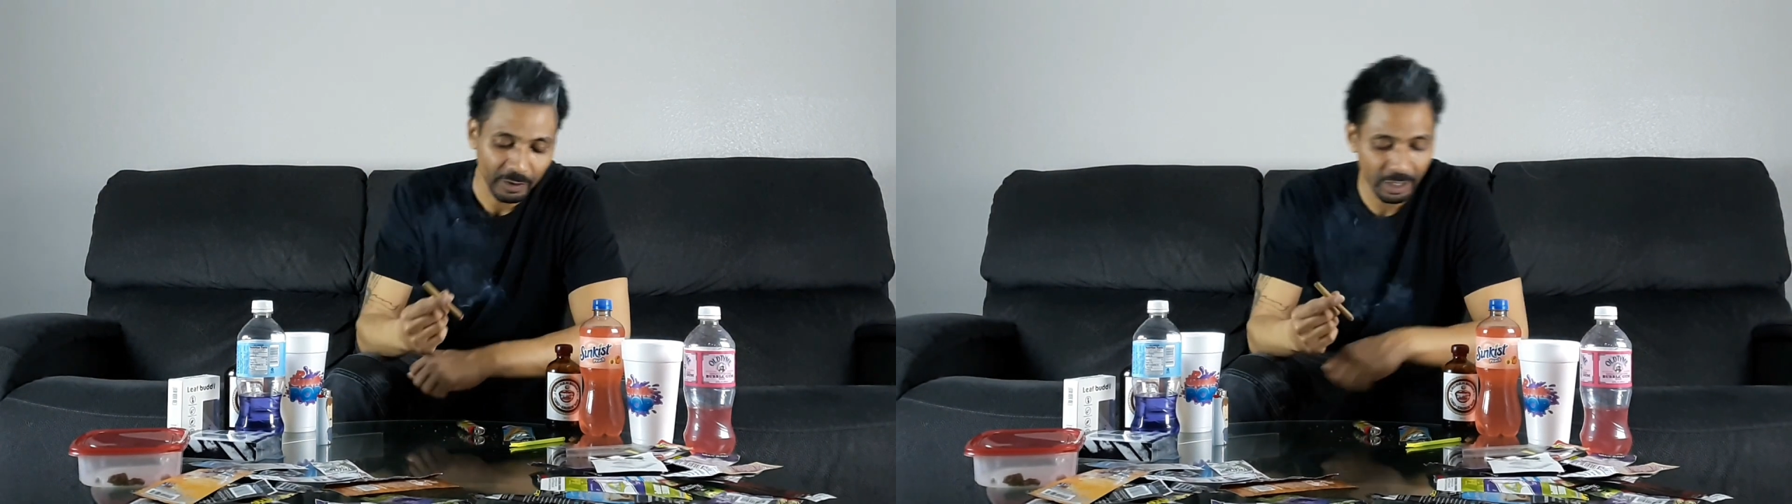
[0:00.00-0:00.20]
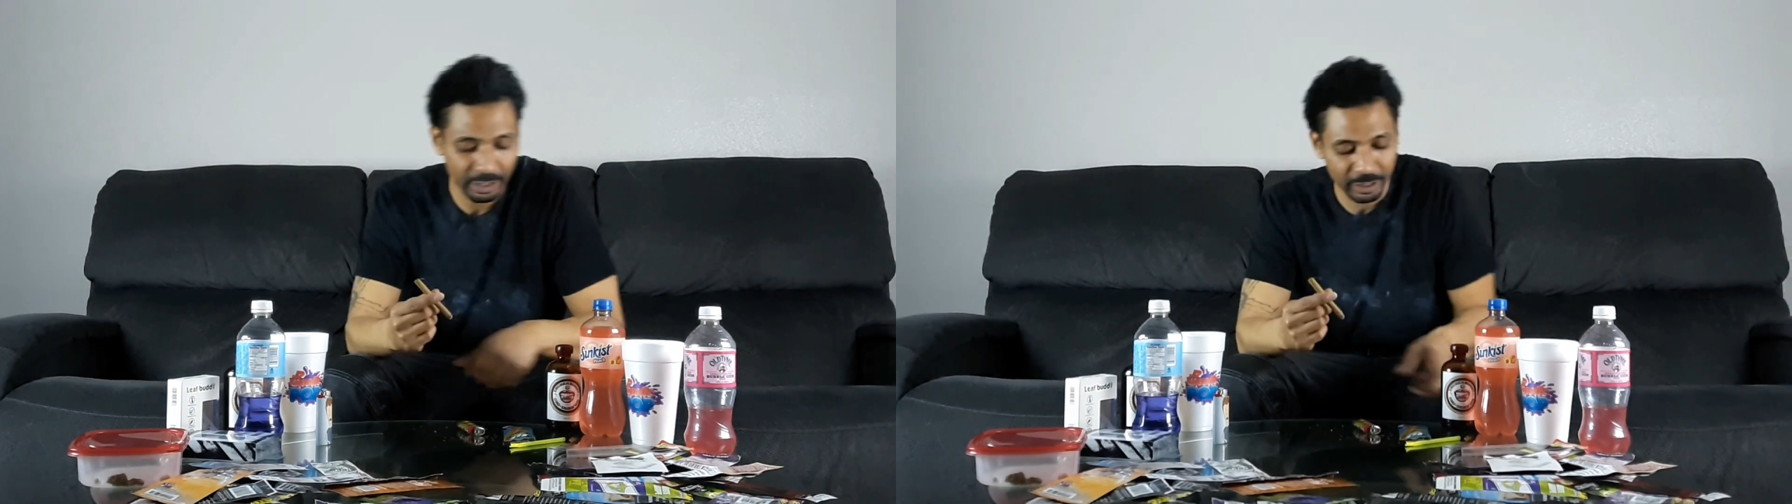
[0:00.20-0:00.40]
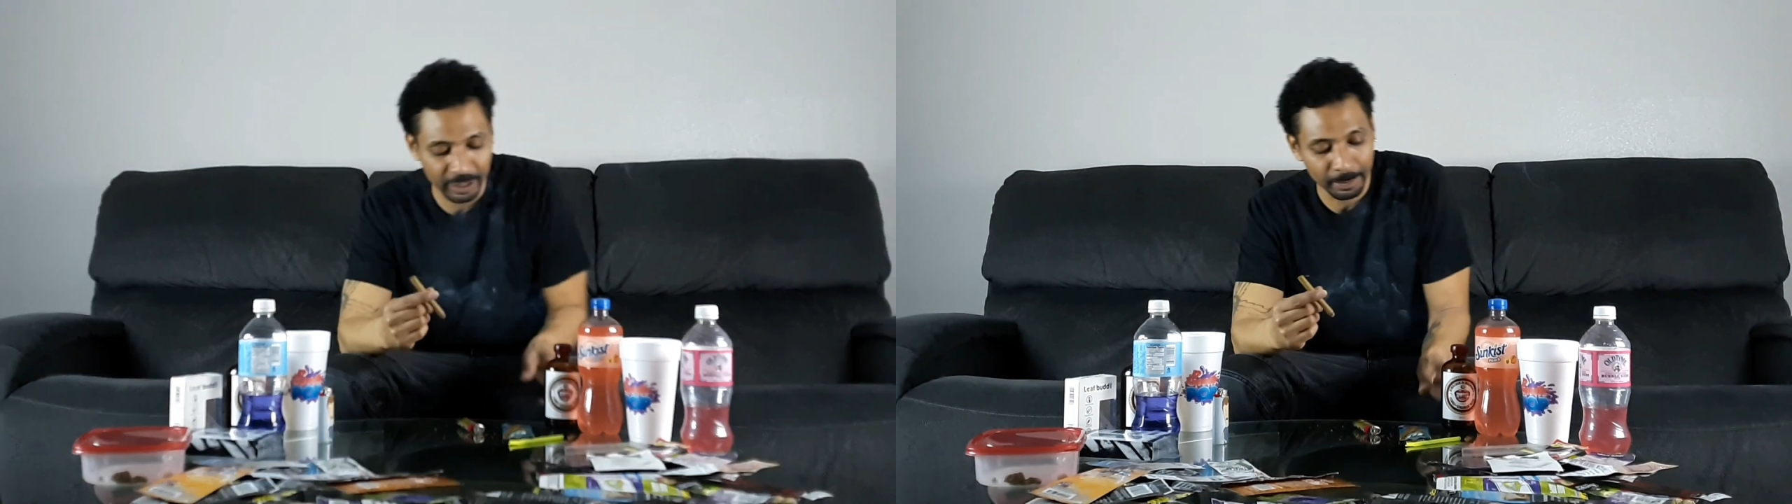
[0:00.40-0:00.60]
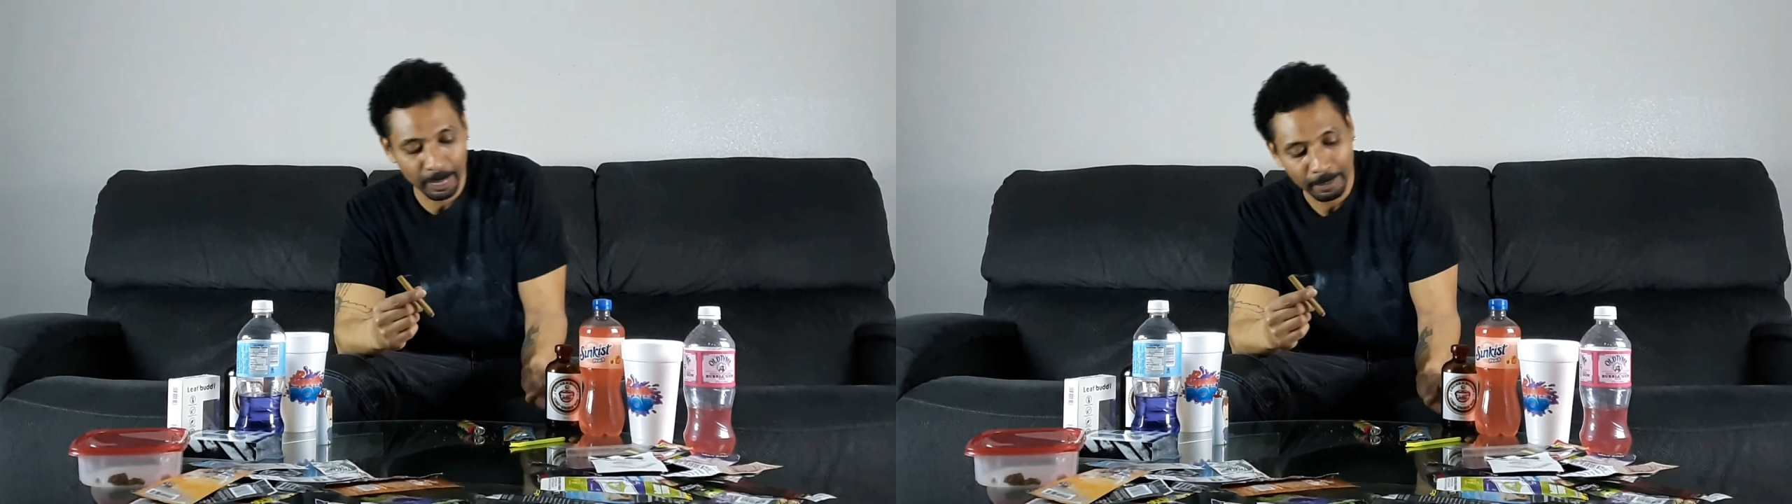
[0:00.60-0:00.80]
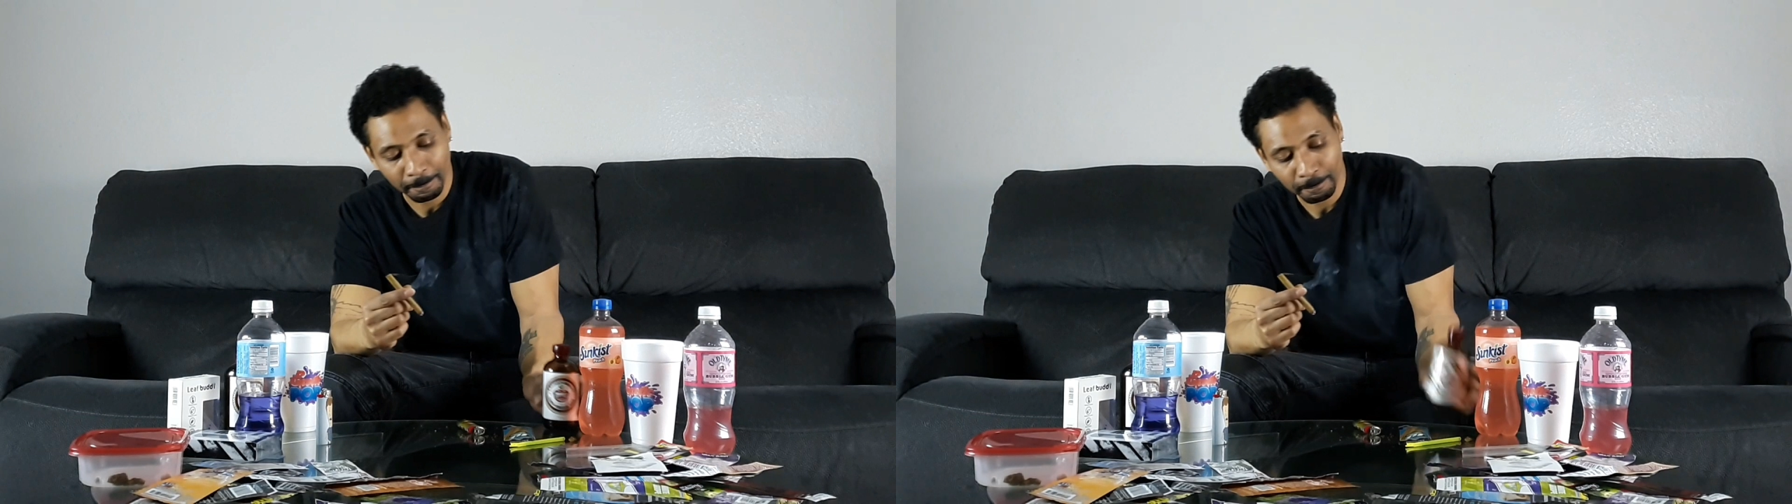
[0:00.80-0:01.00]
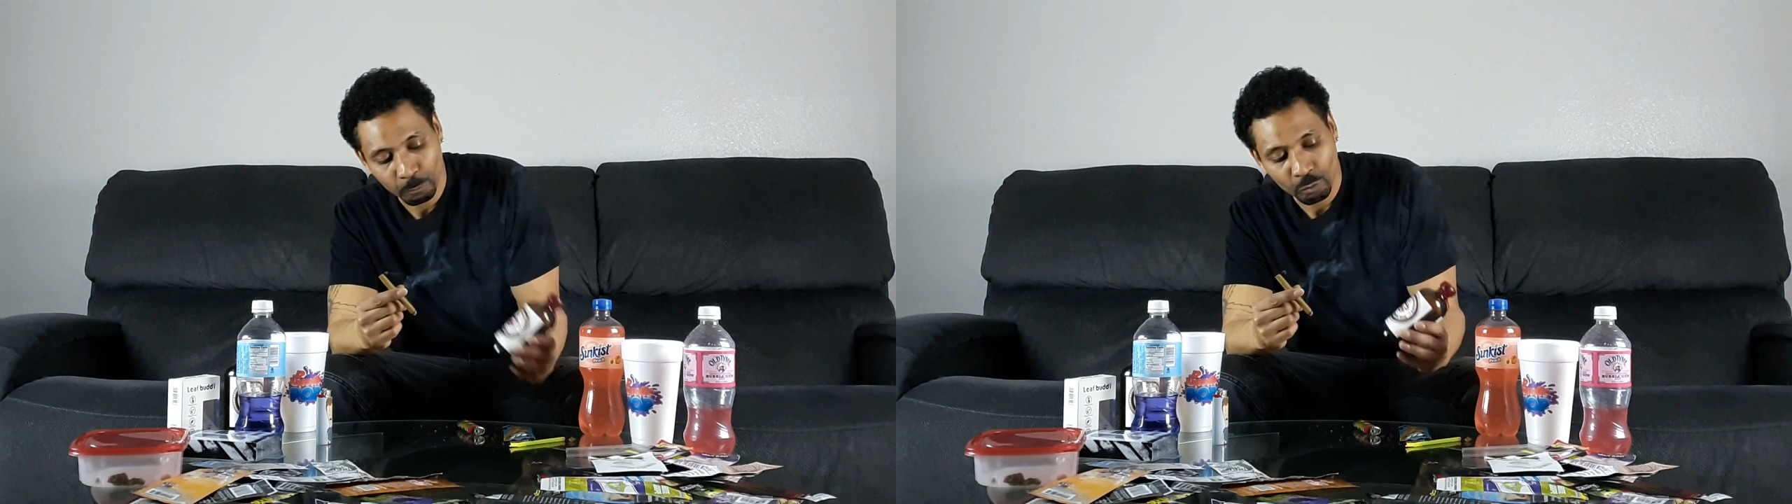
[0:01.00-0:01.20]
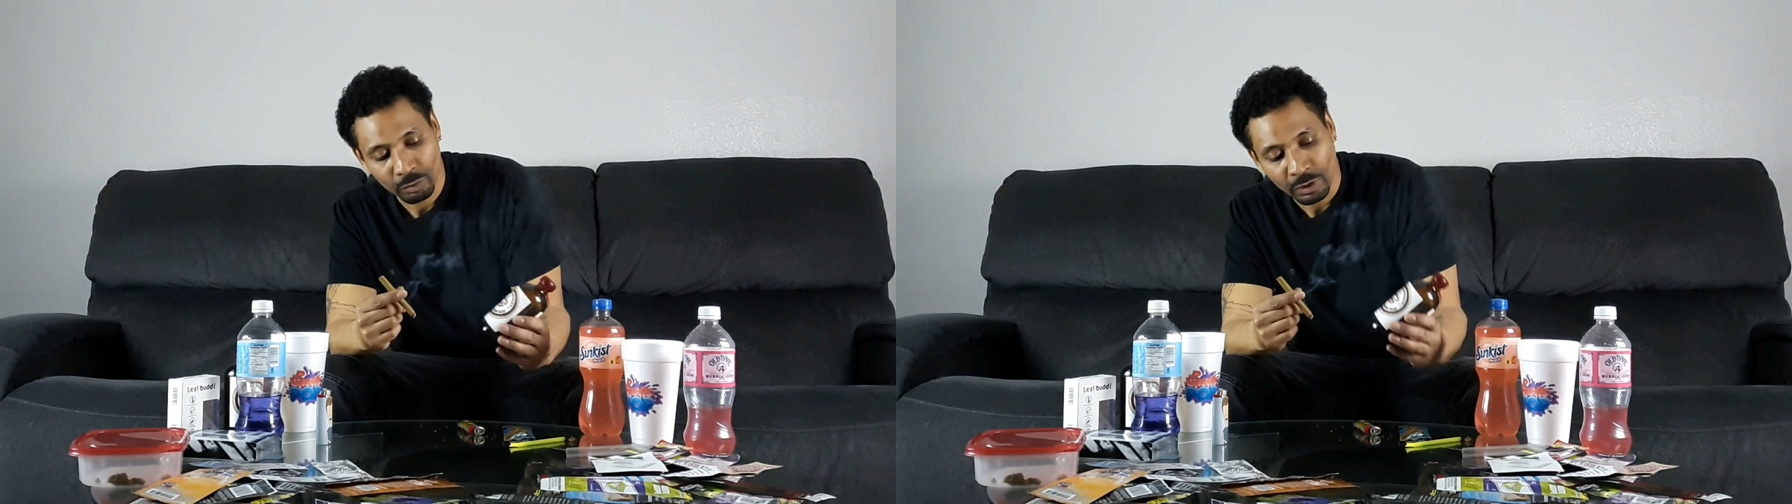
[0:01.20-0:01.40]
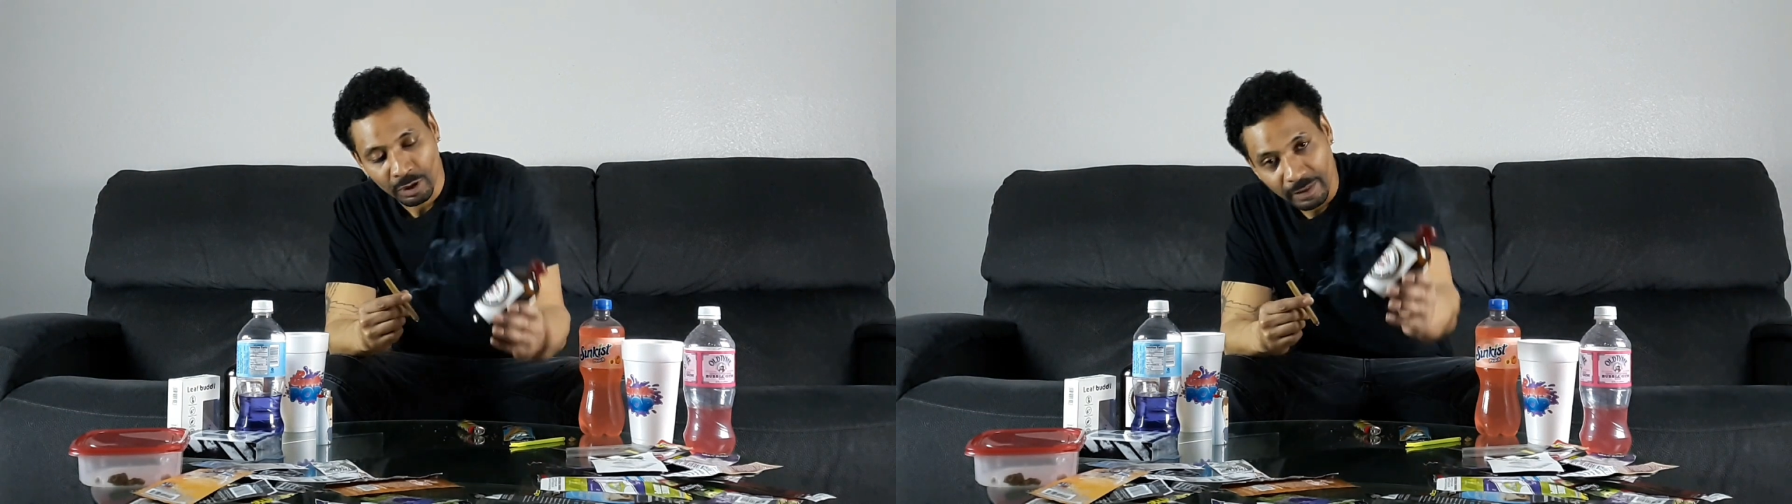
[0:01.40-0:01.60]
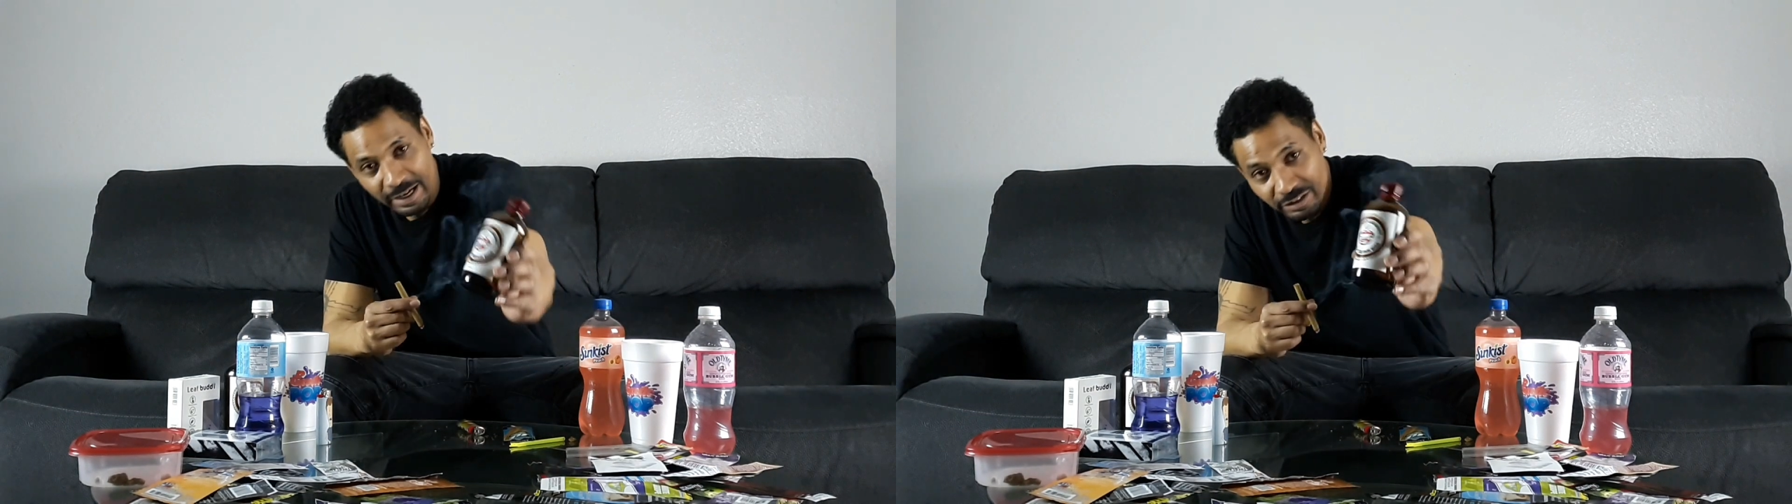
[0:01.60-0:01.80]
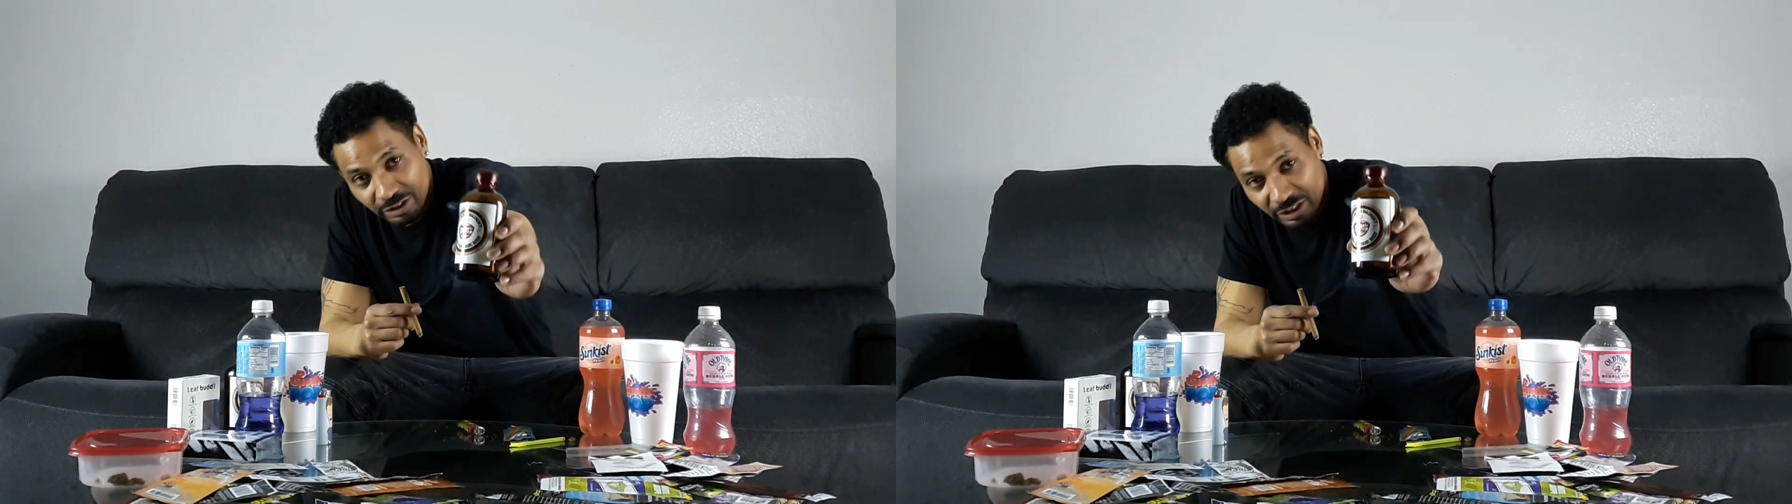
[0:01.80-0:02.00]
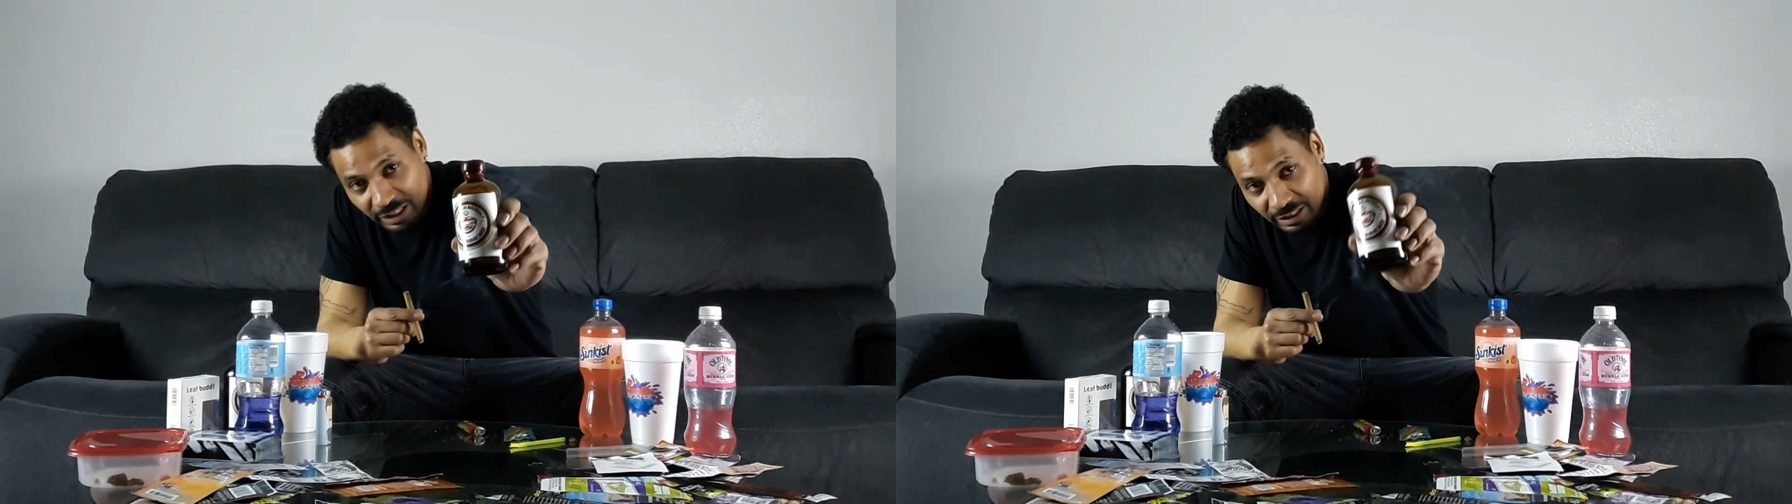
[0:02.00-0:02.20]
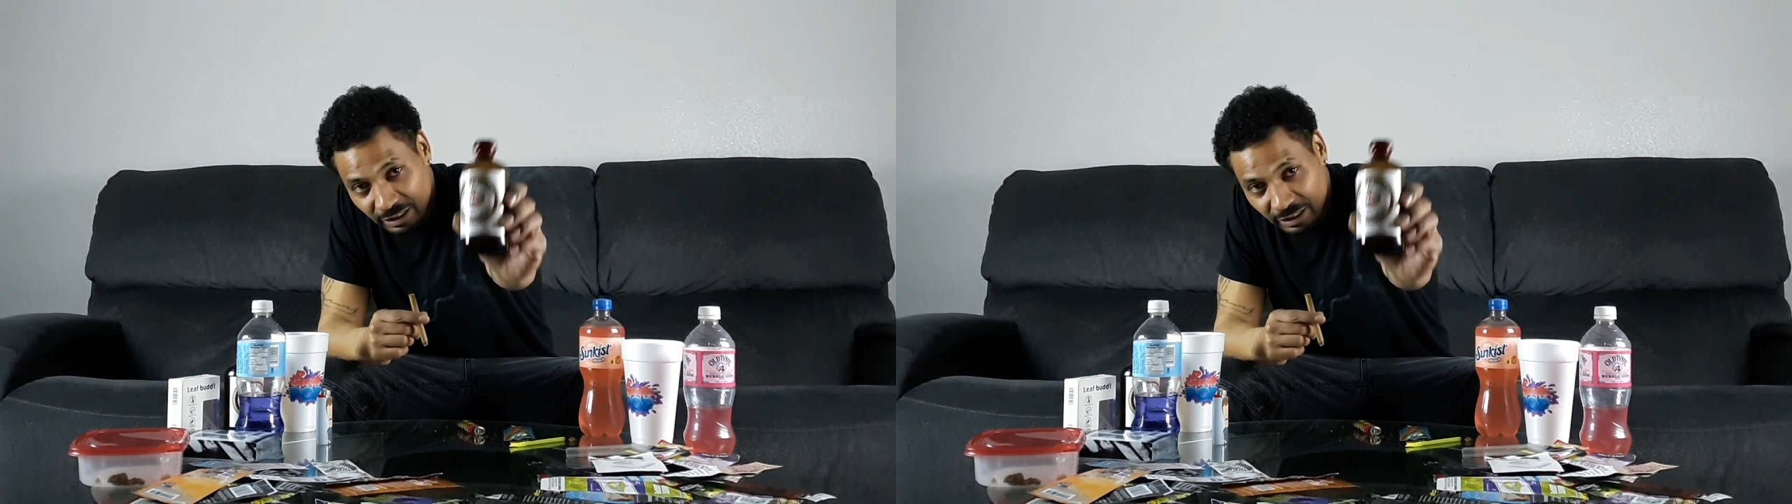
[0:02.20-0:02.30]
And as you've seen